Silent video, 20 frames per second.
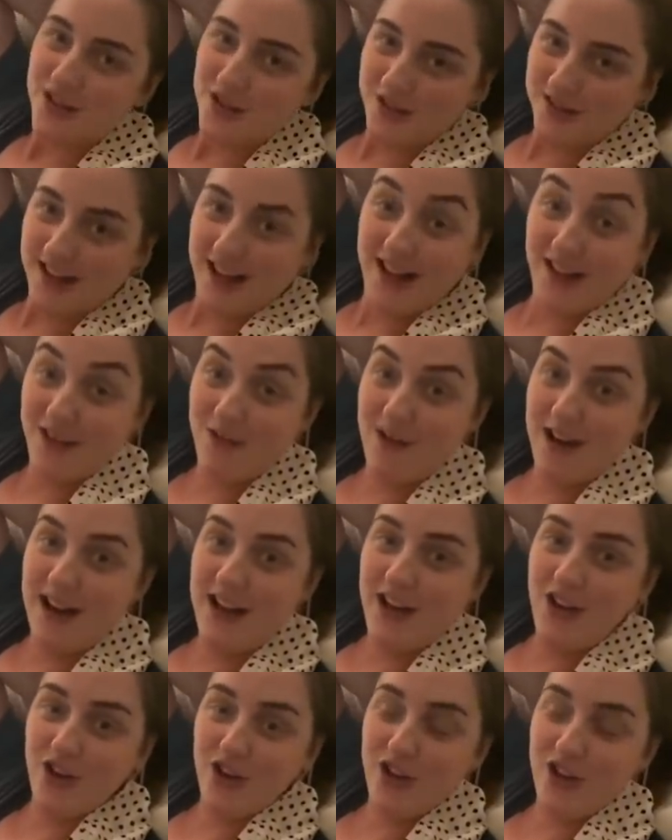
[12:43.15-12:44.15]
She's like, it's really
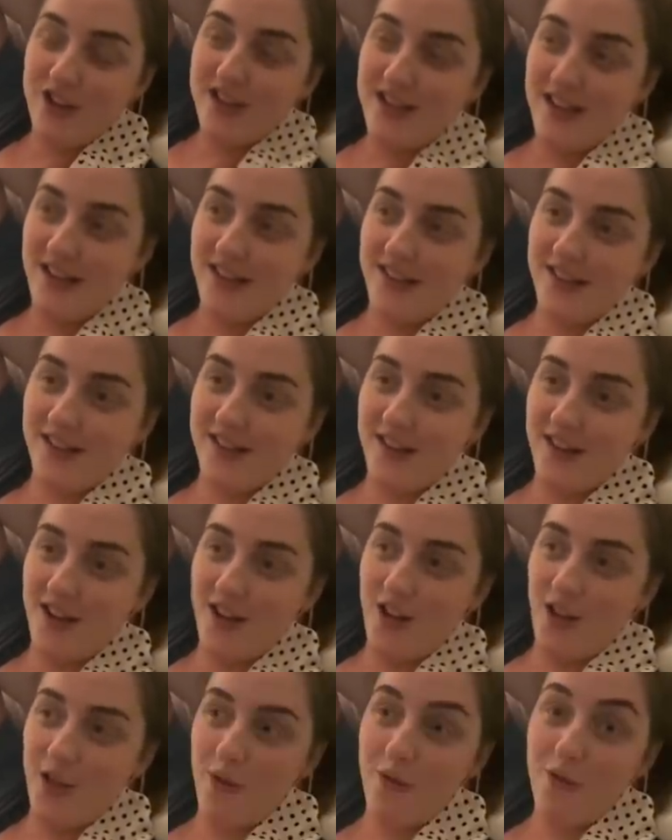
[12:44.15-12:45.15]
good, it's
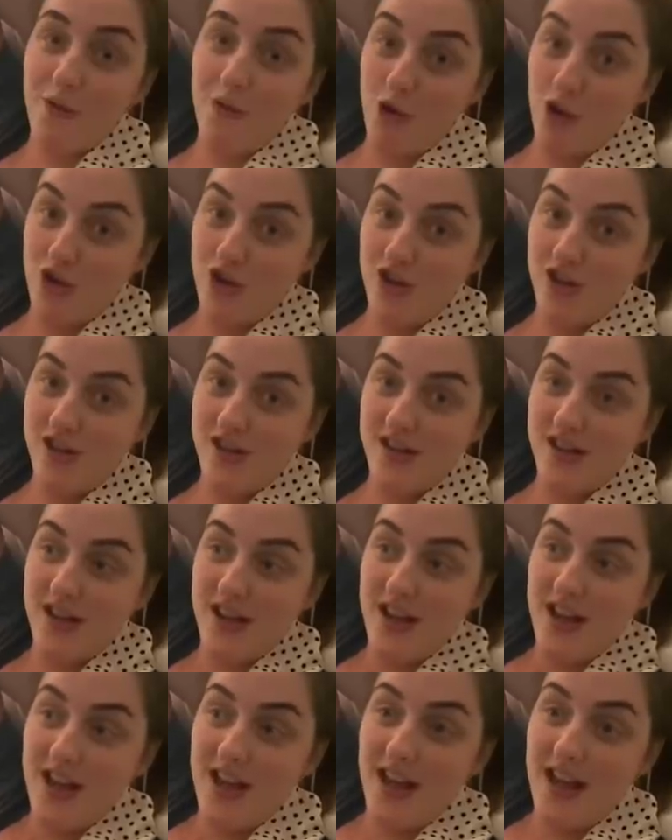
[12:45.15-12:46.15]
at the front,
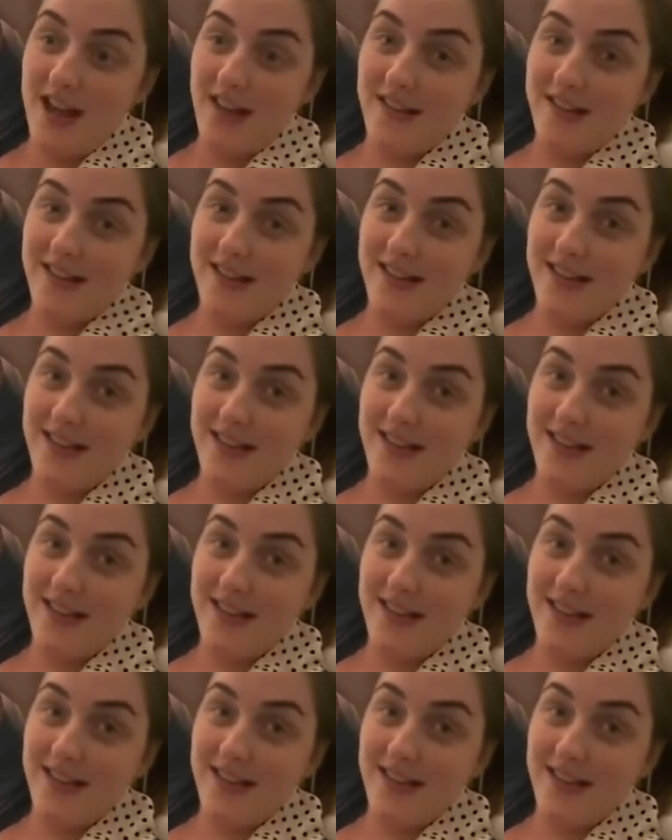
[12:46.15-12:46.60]
it's